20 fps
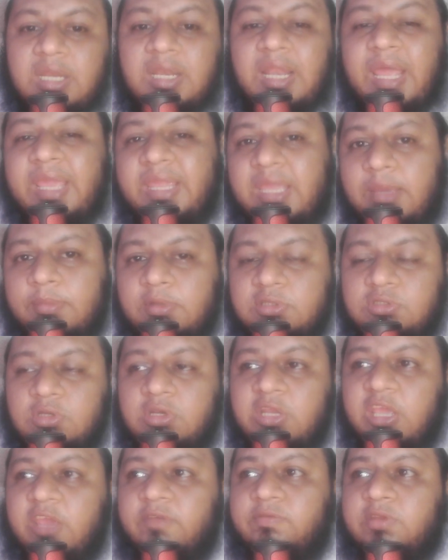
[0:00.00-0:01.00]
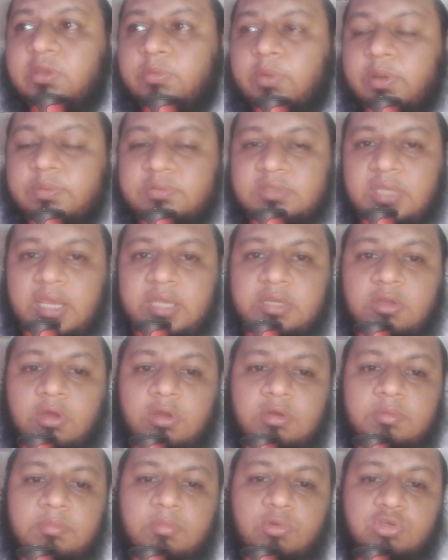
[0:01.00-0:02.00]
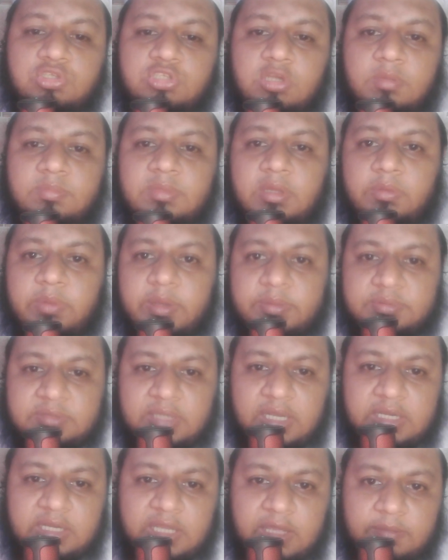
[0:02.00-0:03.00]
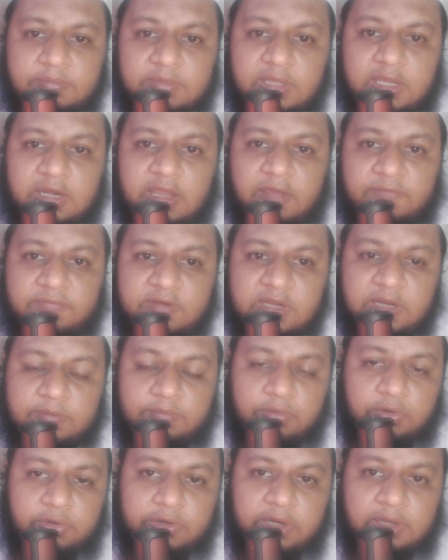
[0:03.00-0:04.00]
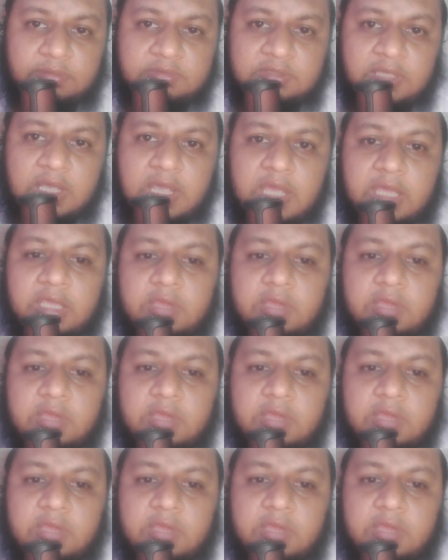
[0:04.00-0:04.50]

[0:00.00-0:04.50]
Like Amazon, every website or most of the website have their affiliate programs.